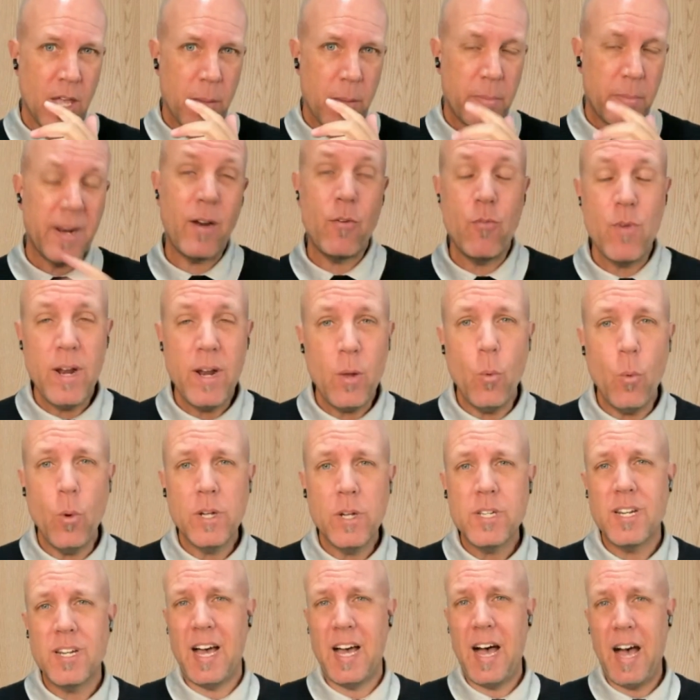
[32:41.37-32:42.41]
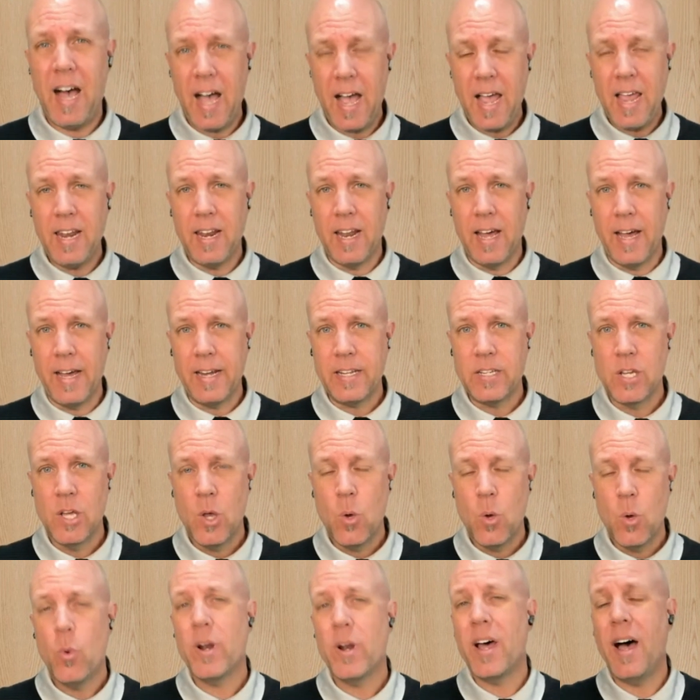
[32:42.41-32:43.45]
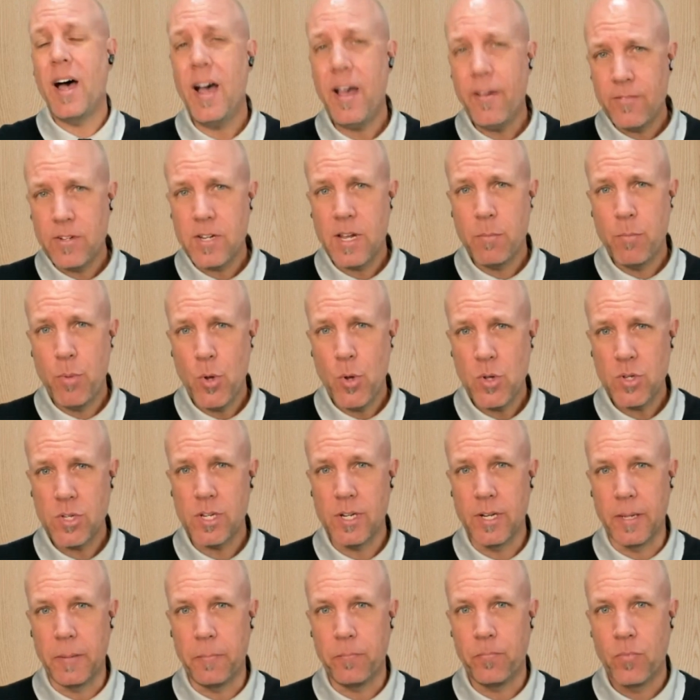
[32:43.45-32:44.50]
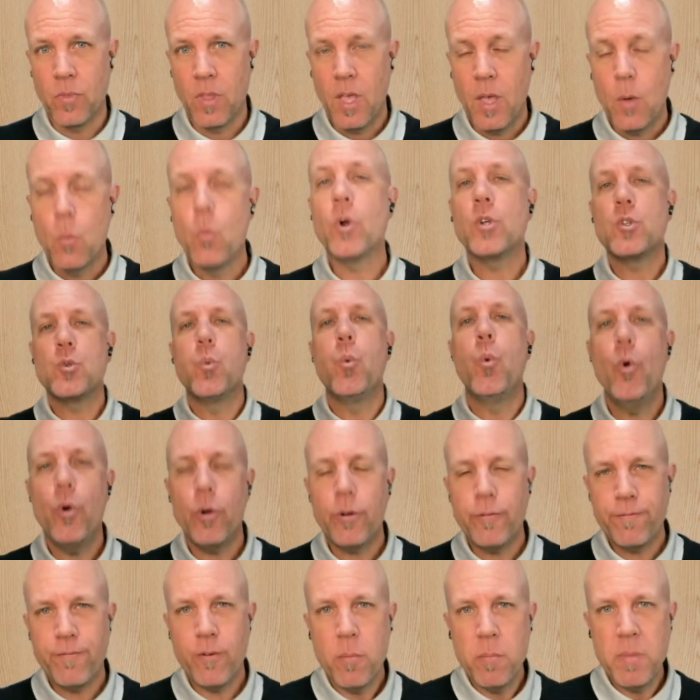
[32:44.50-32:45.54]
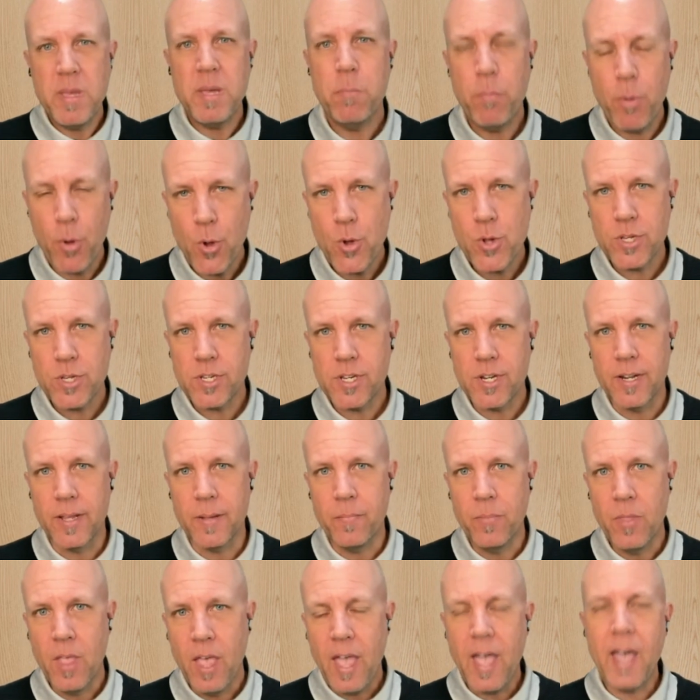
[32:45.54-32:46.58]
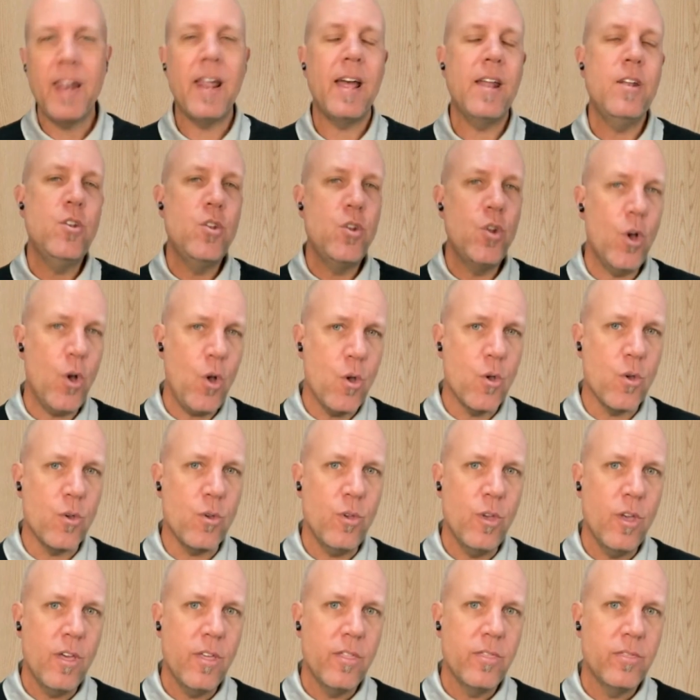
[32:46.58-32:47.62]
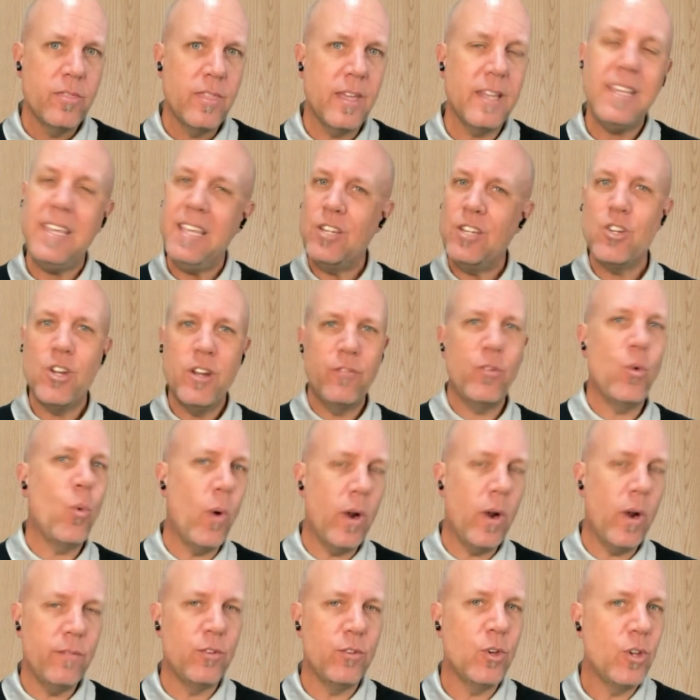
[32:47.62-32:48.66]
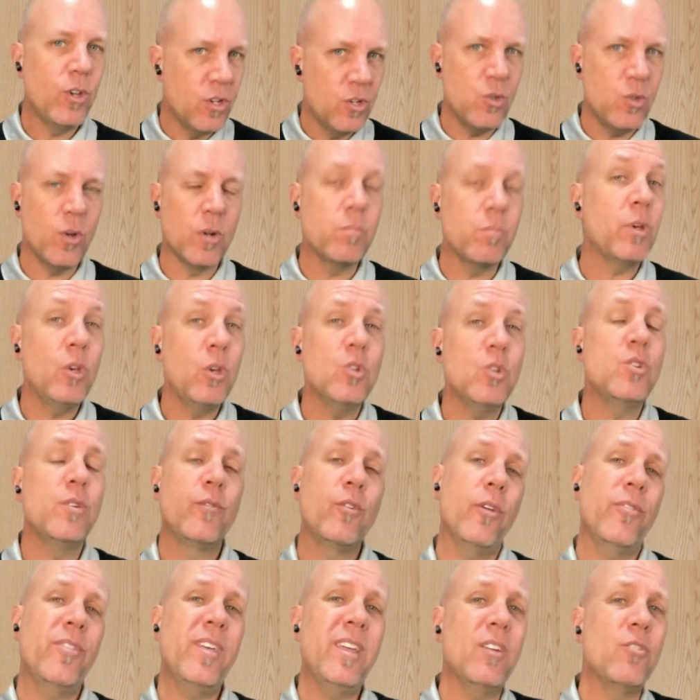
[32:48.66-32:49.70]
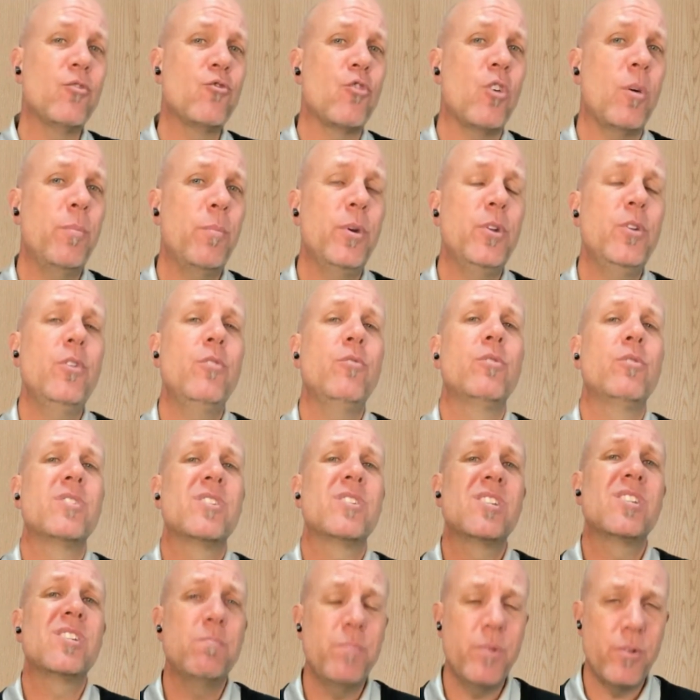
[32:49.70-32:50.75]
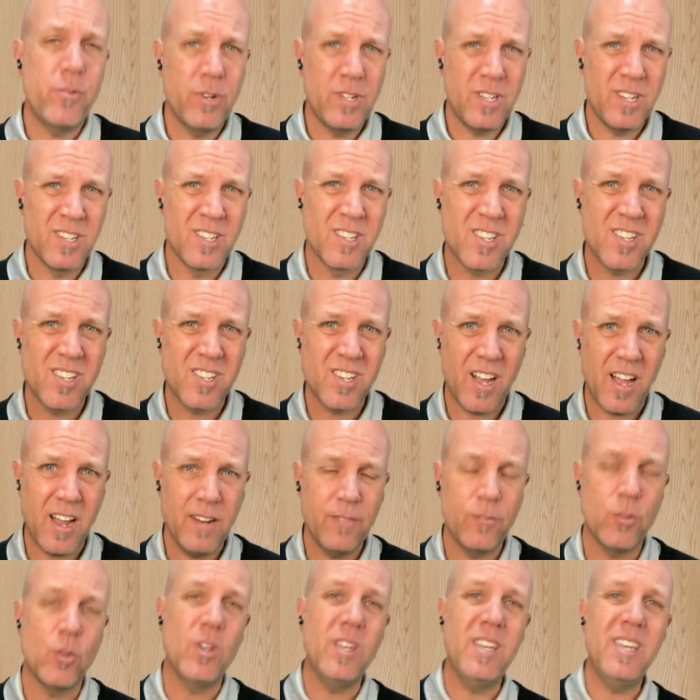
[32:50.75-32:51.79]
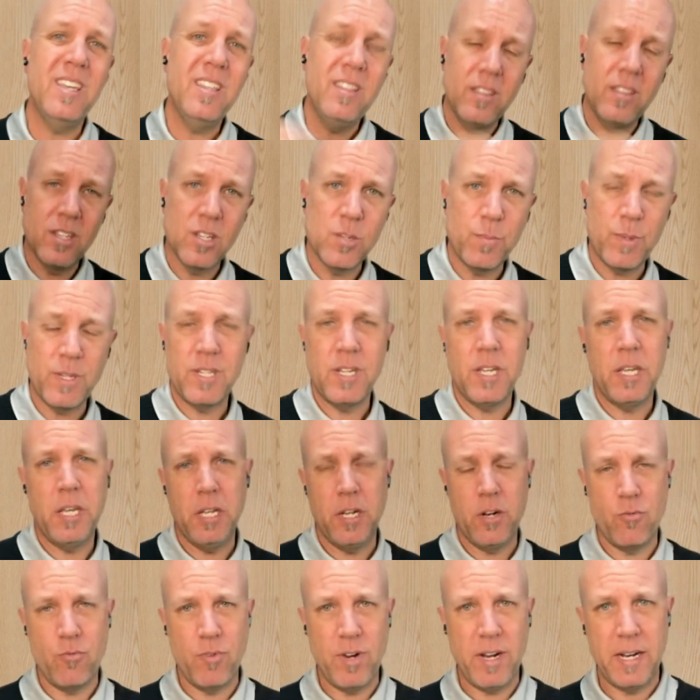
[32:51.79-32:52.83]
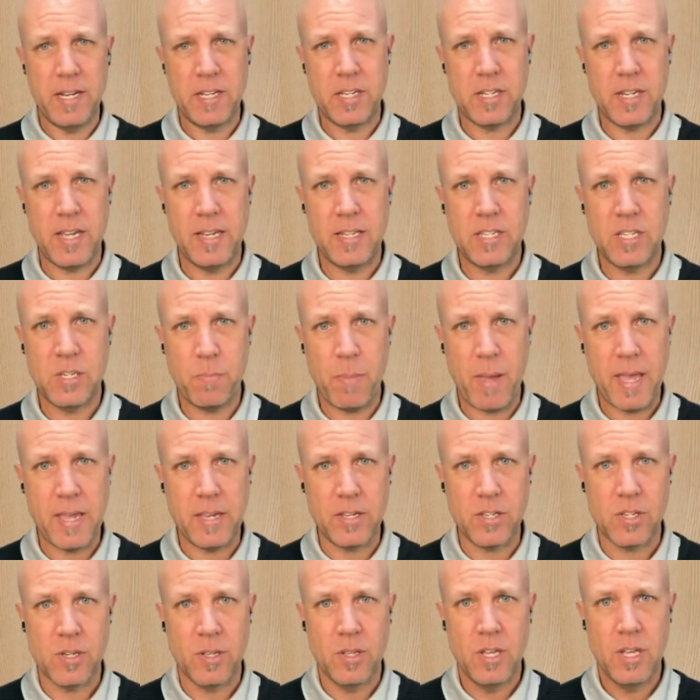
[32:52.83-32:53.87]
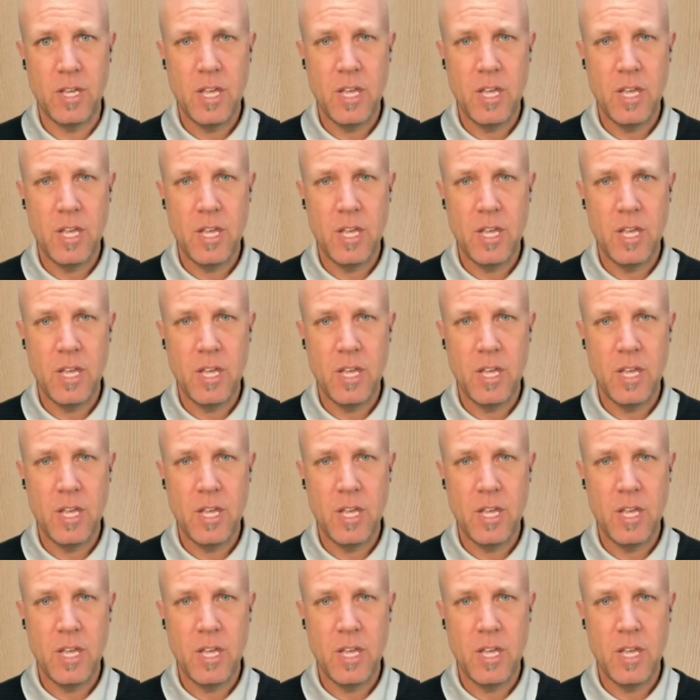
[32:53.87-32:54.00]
But I really wanted to highlight what I've done personally, what's worked for me personally. And I know that each and every one of you can do it because you've got that entrepreneurial spirit inside of you in this particular real estate space.